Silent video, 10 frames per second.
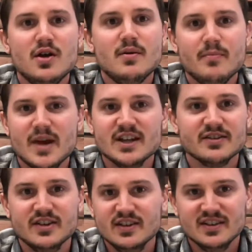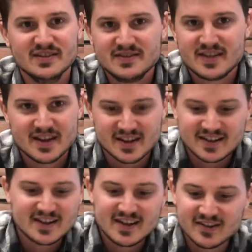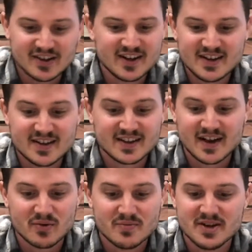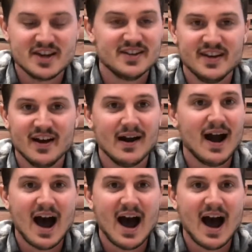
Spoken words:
mainly kill anything that would be in there.